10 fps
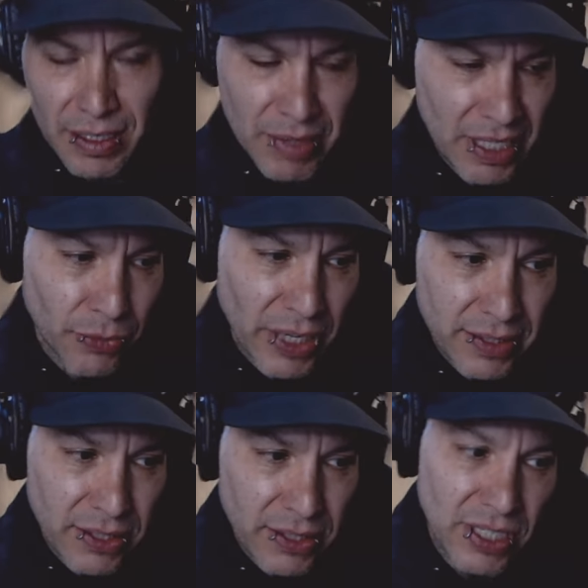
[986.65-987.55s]
man he
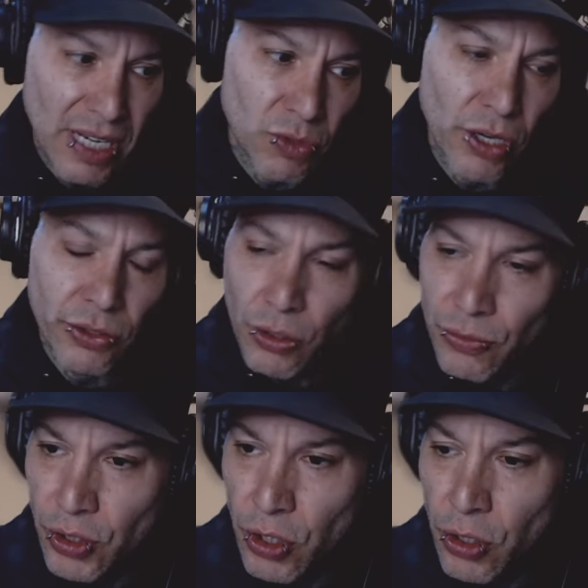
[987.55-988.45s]
writes the same songs
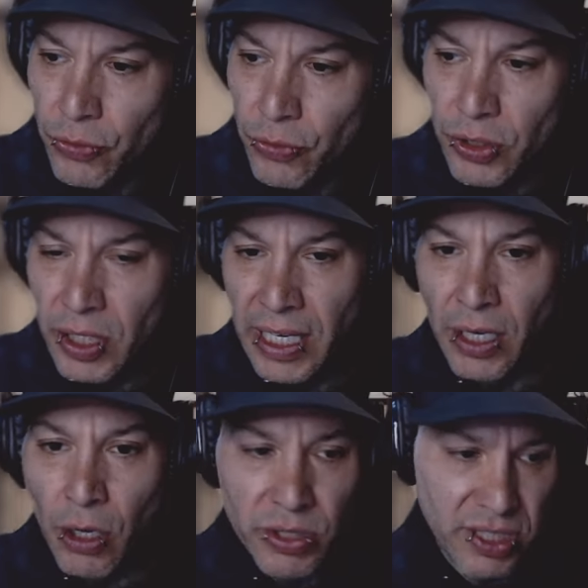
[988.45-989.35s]
over and over i can
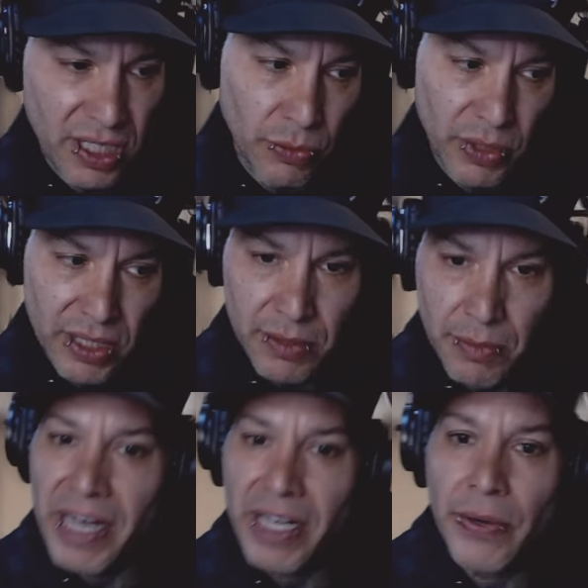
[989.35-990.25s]
always tell when it's a
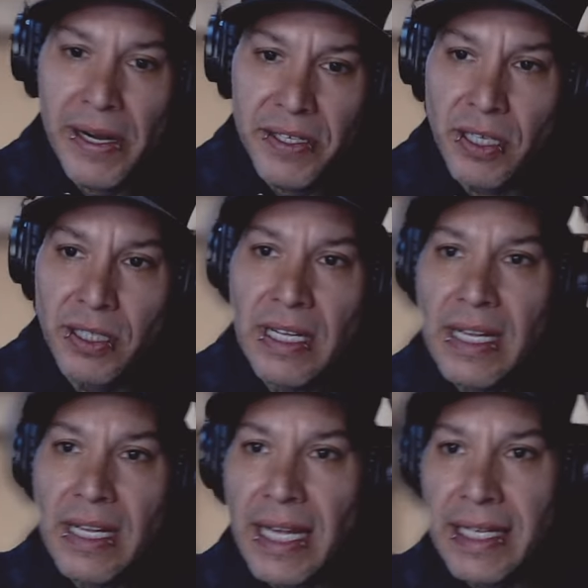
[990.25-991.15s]
mike herrera song
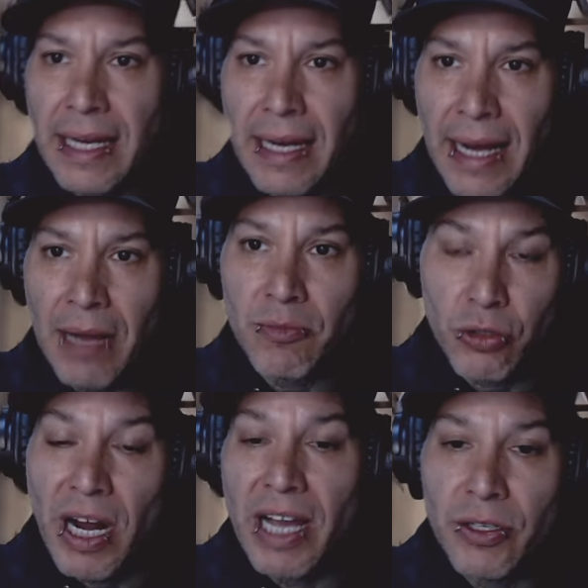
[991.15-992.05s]
like i'm
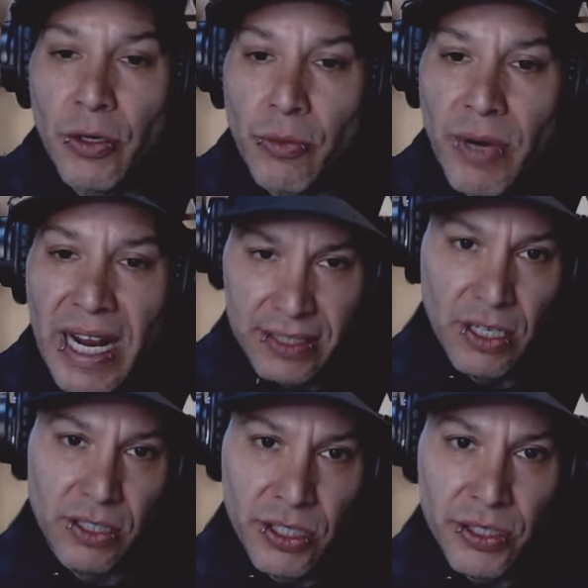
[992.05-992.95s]
trying to write
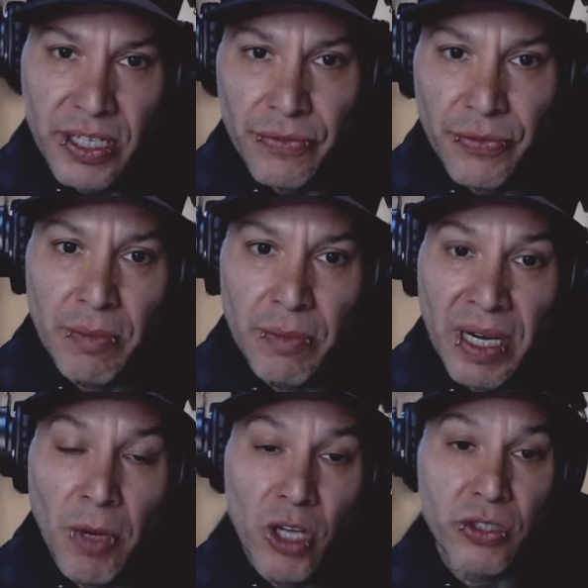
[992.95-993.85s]
songs that are different but
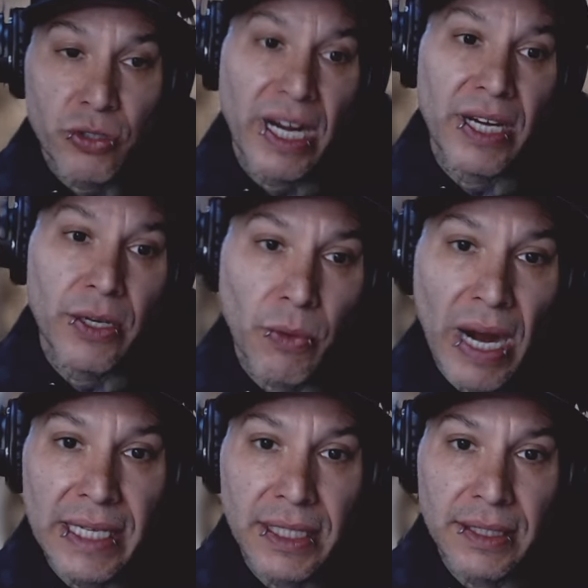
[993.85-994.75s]
i'm also trying to
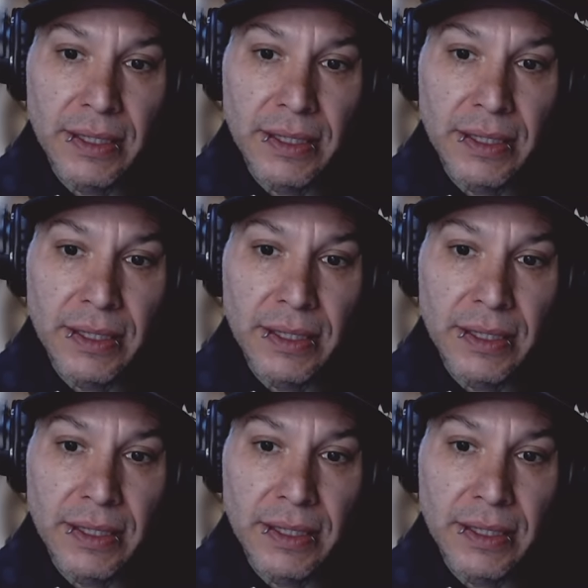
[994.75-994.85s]
write